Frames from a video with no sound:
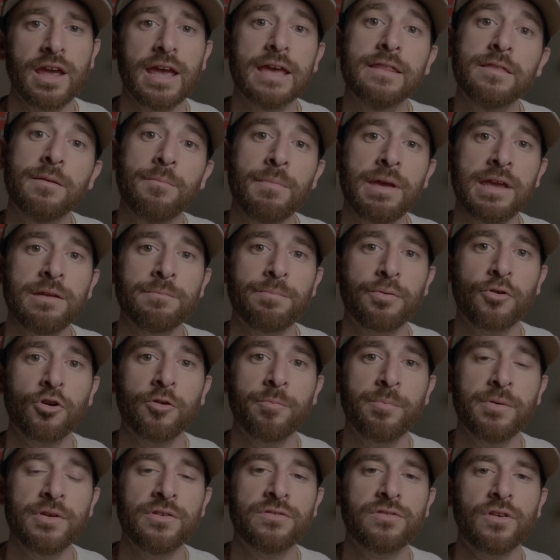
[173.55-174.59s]
And the main
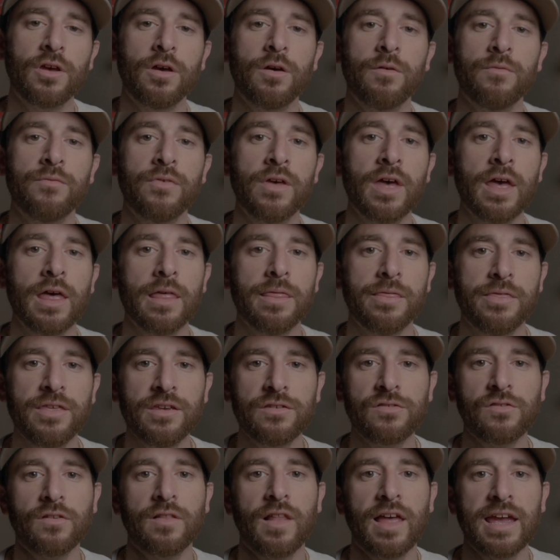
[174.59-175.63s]
purpose of
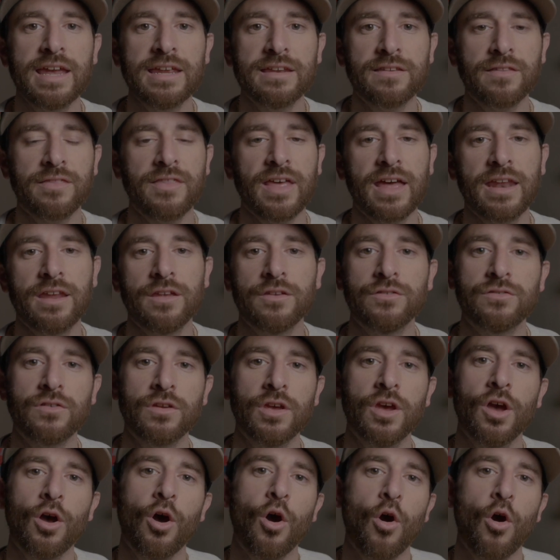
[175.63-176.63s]
this light that is